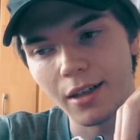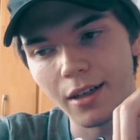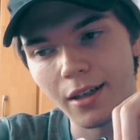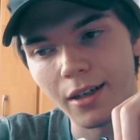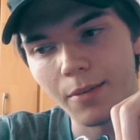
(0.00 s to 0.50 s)

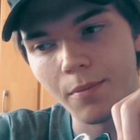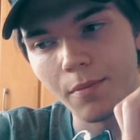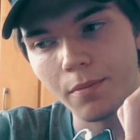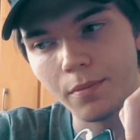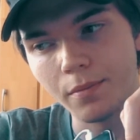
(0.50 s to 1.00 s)

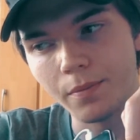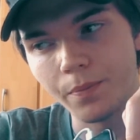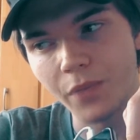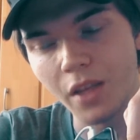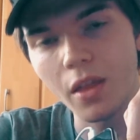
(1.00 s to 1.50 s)
Um,
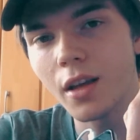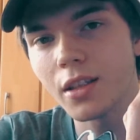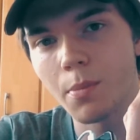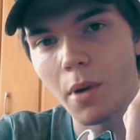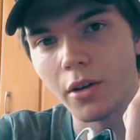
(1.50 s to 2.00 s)
he
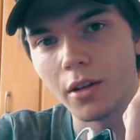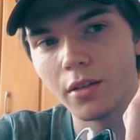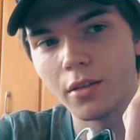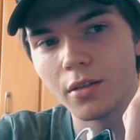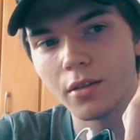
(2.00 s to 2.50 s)
thinks about it.
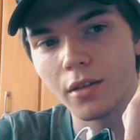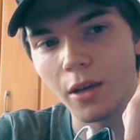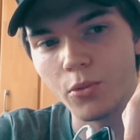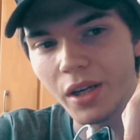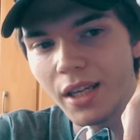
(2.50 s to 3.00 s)

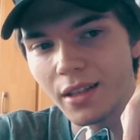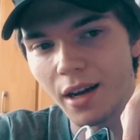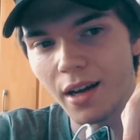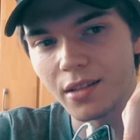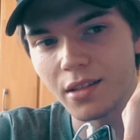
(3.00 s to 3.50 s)
He really
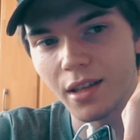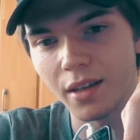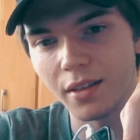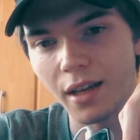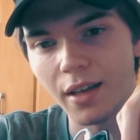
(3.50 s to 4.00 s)
does,
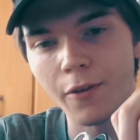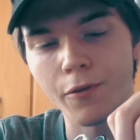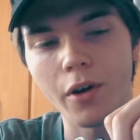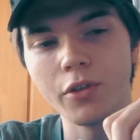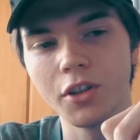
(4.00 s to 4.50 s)
and and I
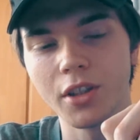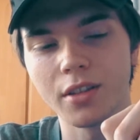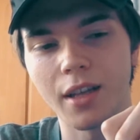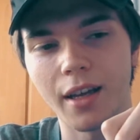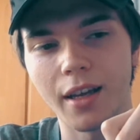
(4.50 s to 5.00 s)
found that
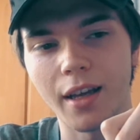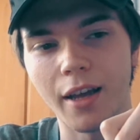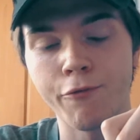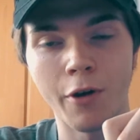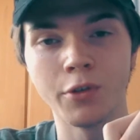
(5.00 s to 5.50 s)
just
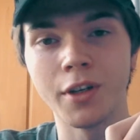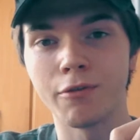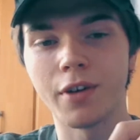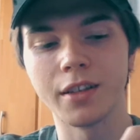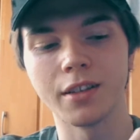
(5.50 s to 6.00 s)
I found
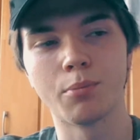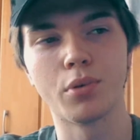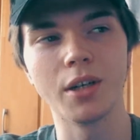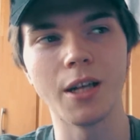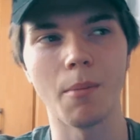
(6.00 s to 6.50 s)
and find
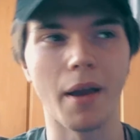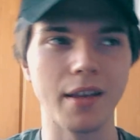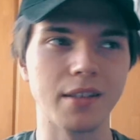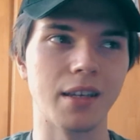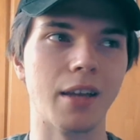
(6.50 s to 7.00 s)
that pretty
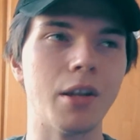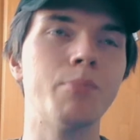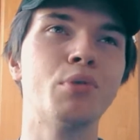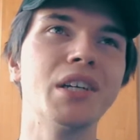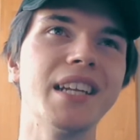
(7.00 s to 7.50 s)
amazing and
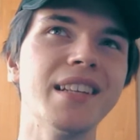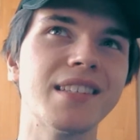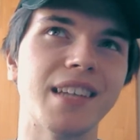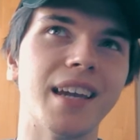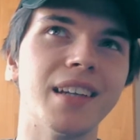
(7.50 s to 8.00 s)
then pretty
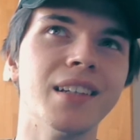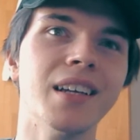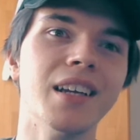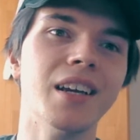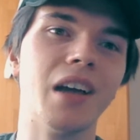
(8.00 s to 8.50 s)
insane
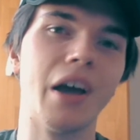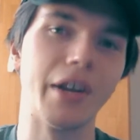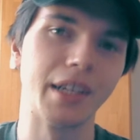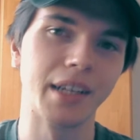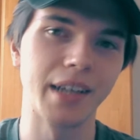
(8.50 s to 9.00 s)

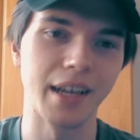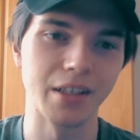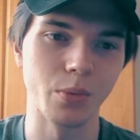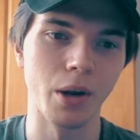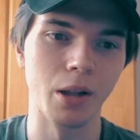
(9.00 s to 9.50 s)
on another hand
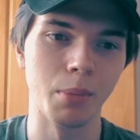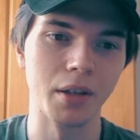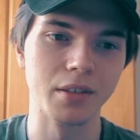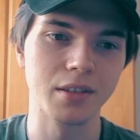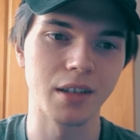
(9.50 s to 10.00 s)
as well.
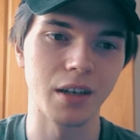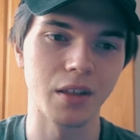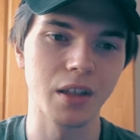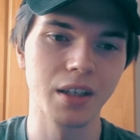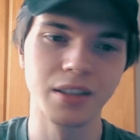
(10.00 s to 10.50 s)
But I
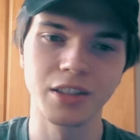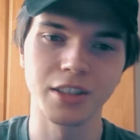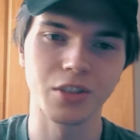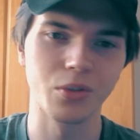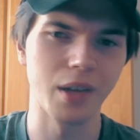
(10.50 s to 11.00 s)
think it's
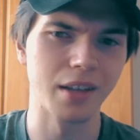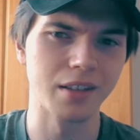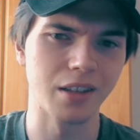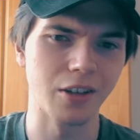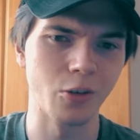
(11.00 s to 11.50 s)
just
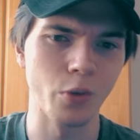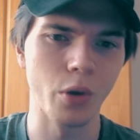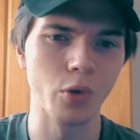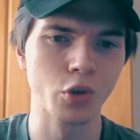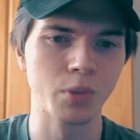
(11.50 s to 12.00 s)
great. You know, we
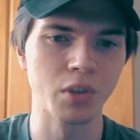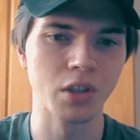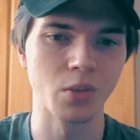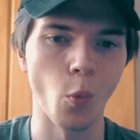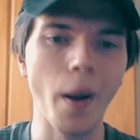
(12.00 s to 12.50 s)
all should be
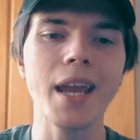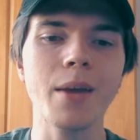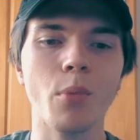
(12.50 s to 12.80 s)
just way